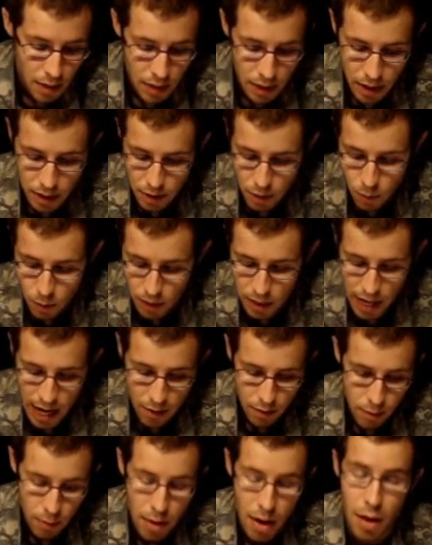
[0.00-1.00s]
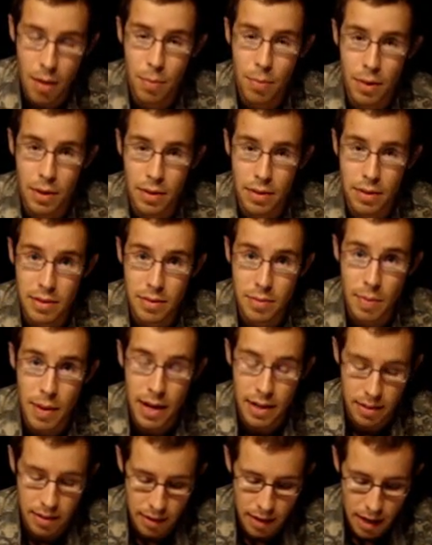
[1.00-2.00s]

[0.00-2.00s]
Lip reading: then you wouldn't have a problem putting this back